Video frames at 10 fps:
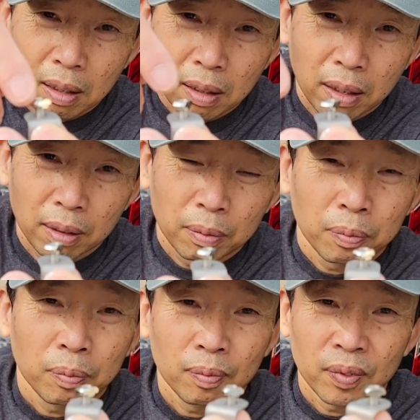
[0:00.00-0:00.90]
there
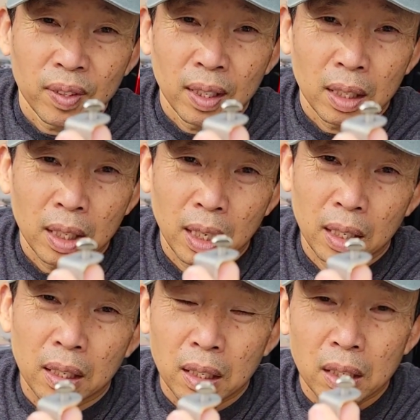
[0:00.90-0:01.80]
okay
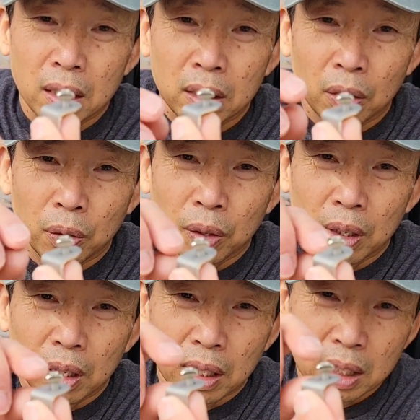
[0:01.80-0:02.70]
so
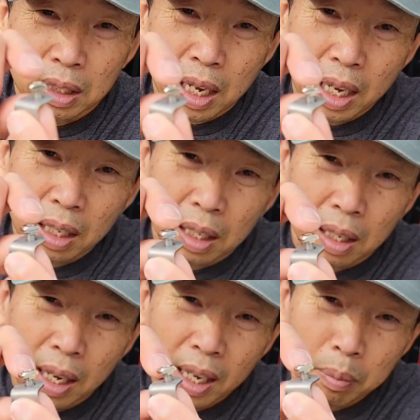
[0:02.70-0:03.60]
this 8
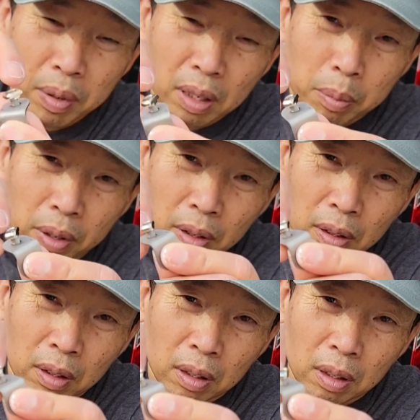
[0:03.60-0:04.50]
8
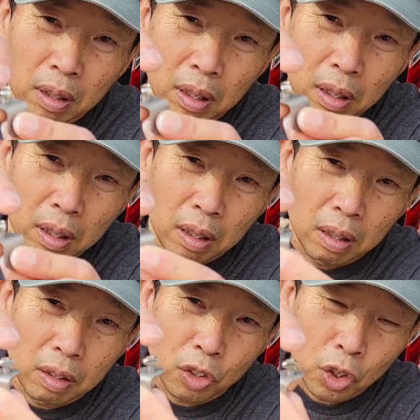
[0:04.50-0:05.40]
millimeter uh,
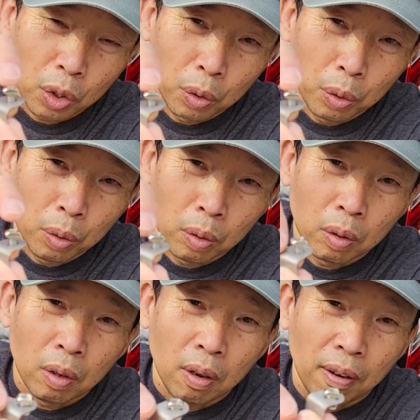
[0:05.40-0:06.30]
screw
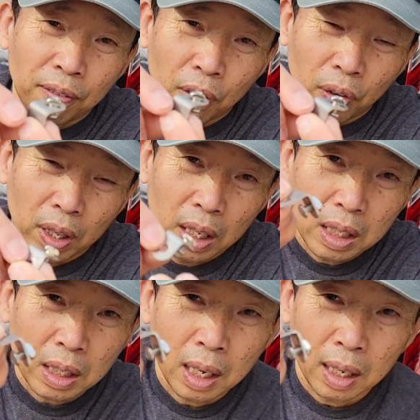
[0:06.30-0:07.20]
for
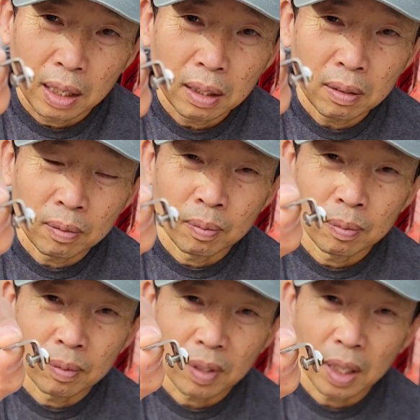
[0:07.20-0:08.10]
this kind
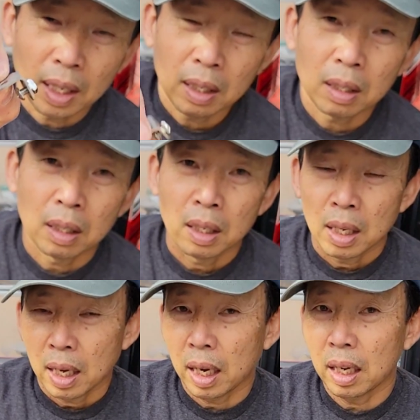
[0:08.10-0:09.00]
okay
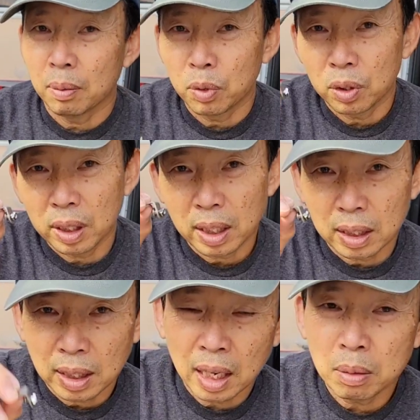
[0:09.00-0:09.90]
and I'm using a
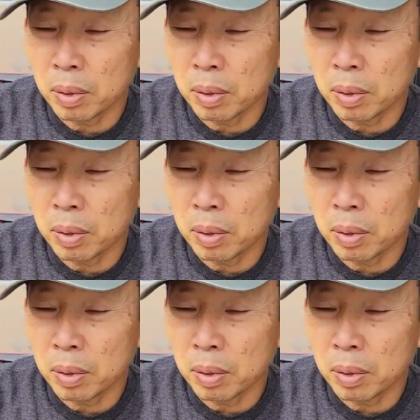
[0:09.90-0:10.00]
10